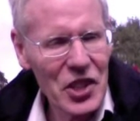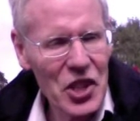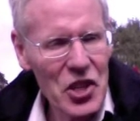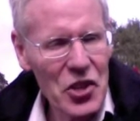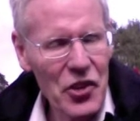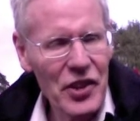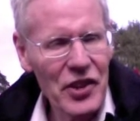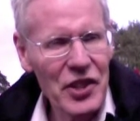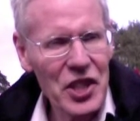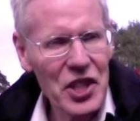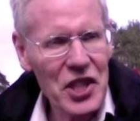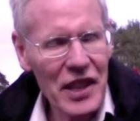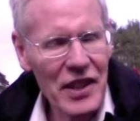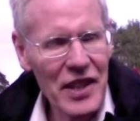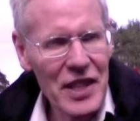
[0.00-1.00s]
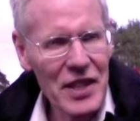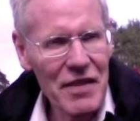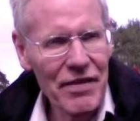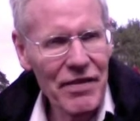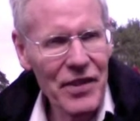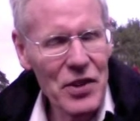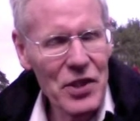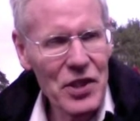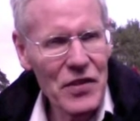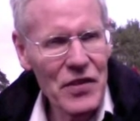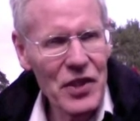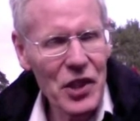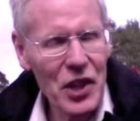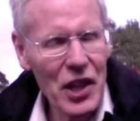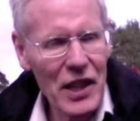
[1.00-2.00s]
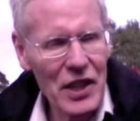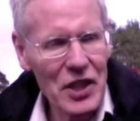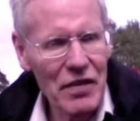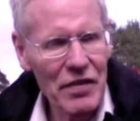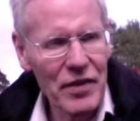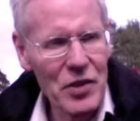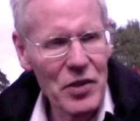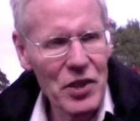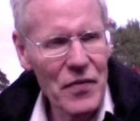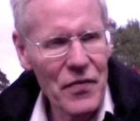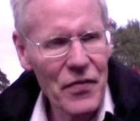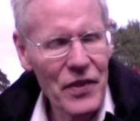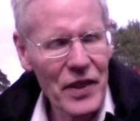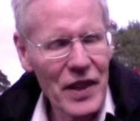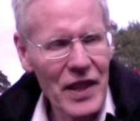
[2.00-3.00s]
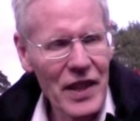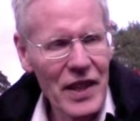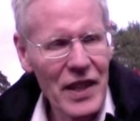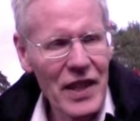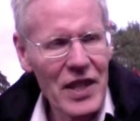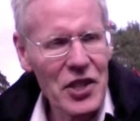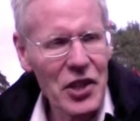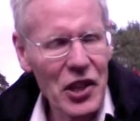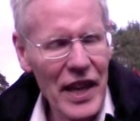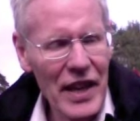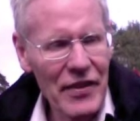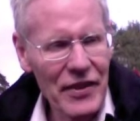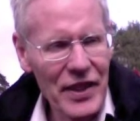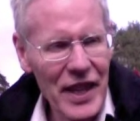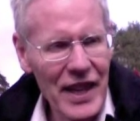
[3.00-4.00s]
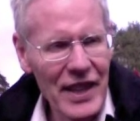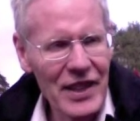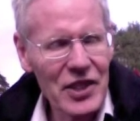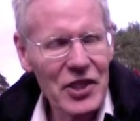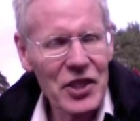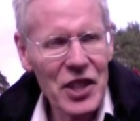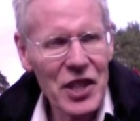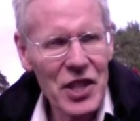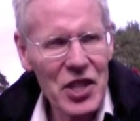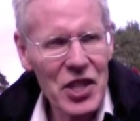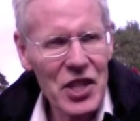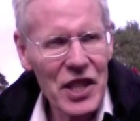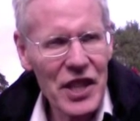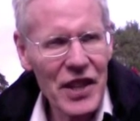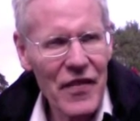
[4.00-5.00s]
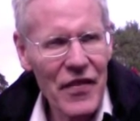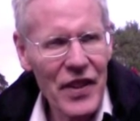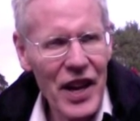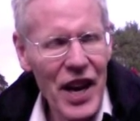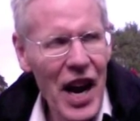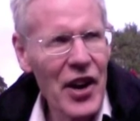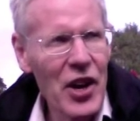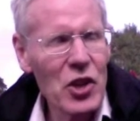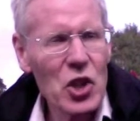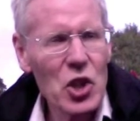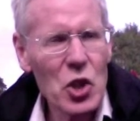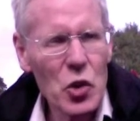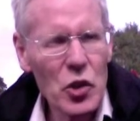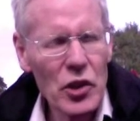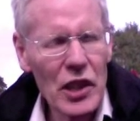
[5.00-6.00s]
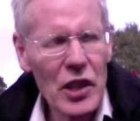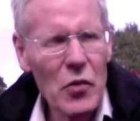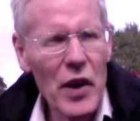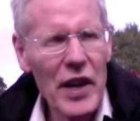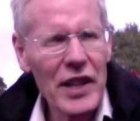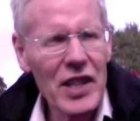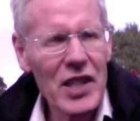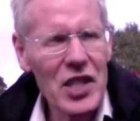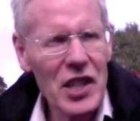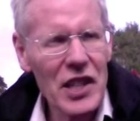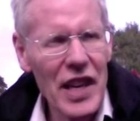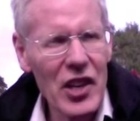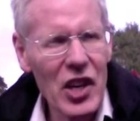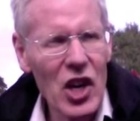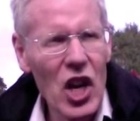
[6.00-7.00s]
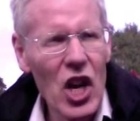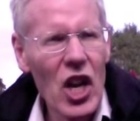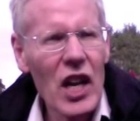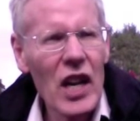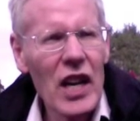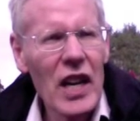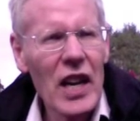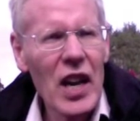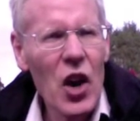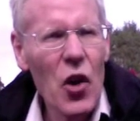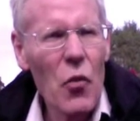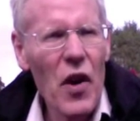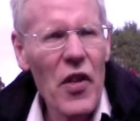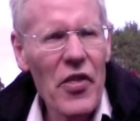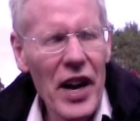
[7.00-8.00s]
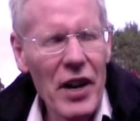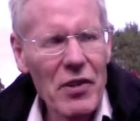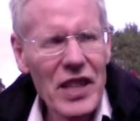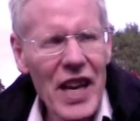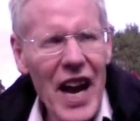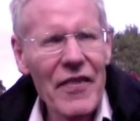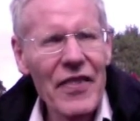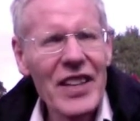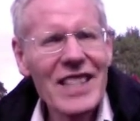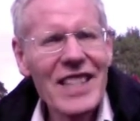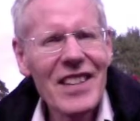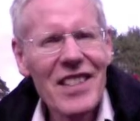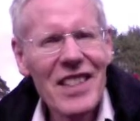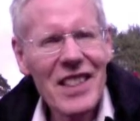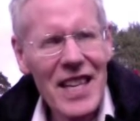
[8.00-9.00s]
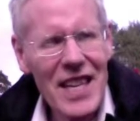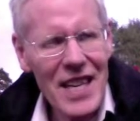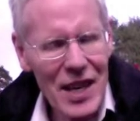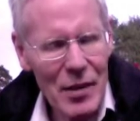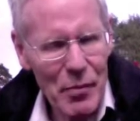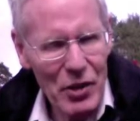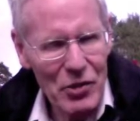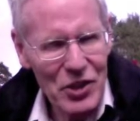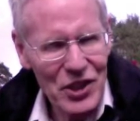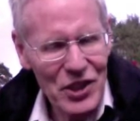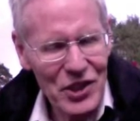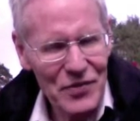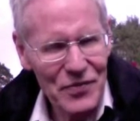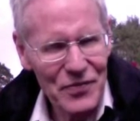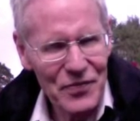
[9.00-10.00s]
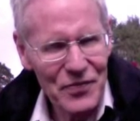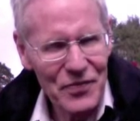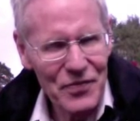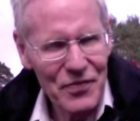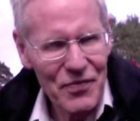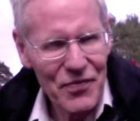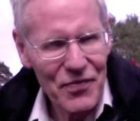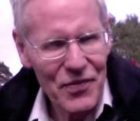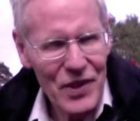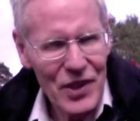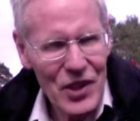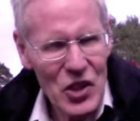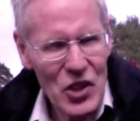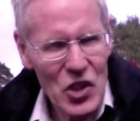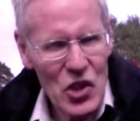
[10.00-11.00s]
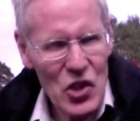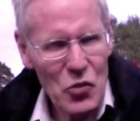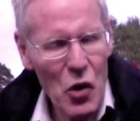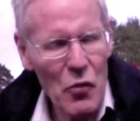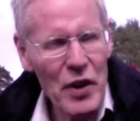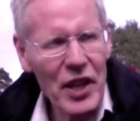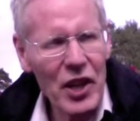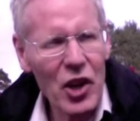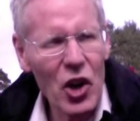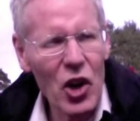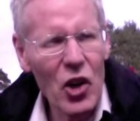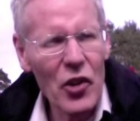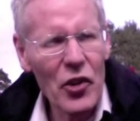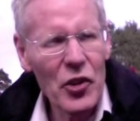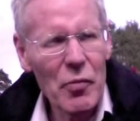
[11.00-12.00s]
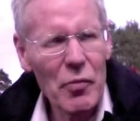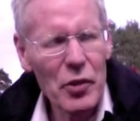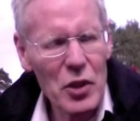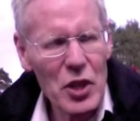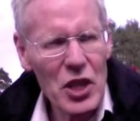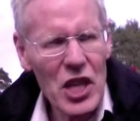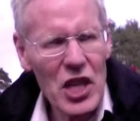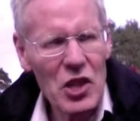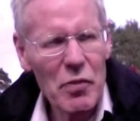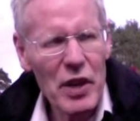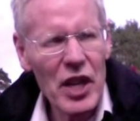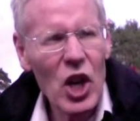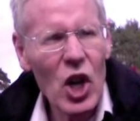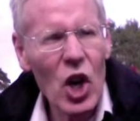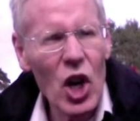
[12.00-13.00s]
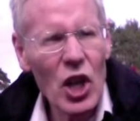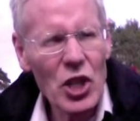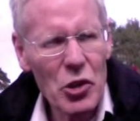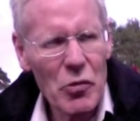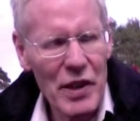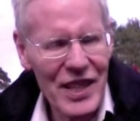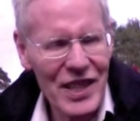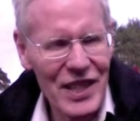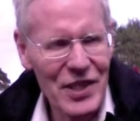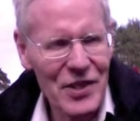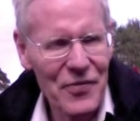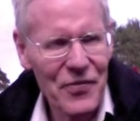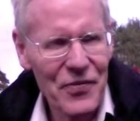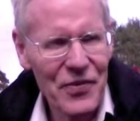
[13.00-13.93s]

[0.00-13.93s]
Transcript: so that your accelerator foot, your clutch foot, and your left hand on the gear stick are now totally working together without having to think about it. It's what we call the process being automated.